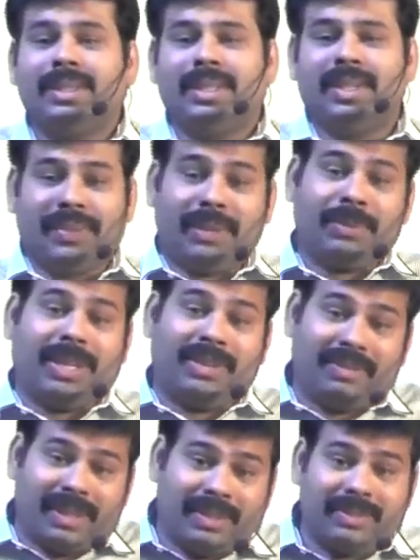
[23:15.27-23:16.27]
If I am
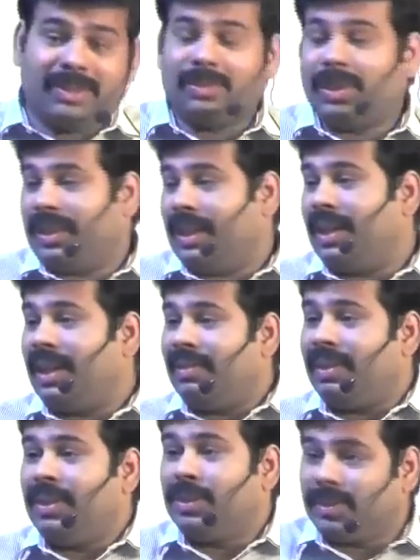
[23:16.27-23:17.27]
convenient with Oriya, I
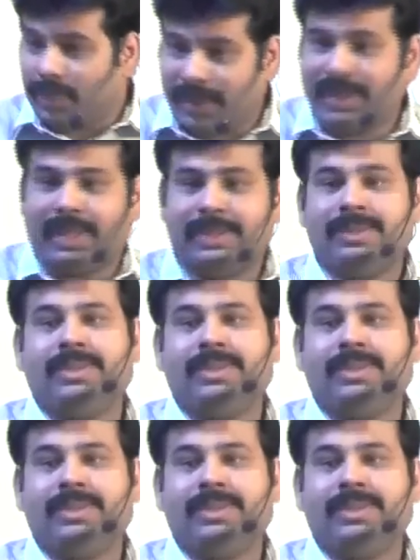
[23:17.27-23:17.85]
will use Oriya.